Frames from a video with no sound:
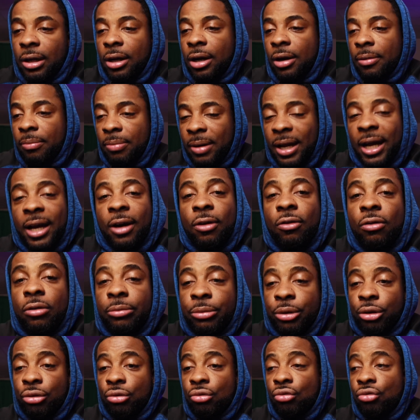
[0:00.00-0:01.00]
a black
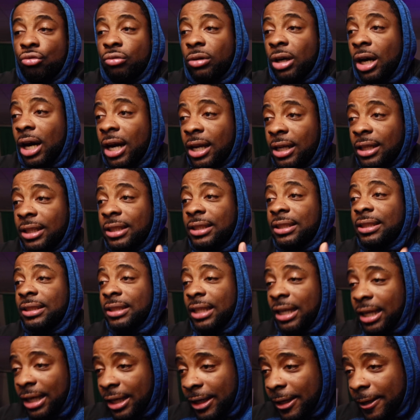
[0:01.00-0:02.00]
woman who will
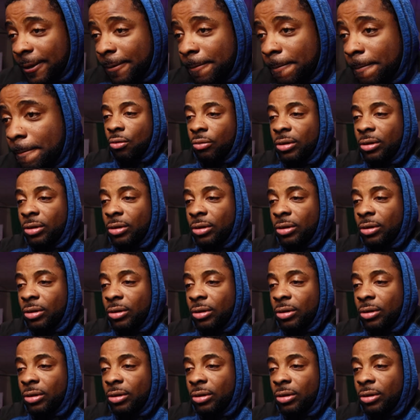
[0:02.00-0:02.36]
understand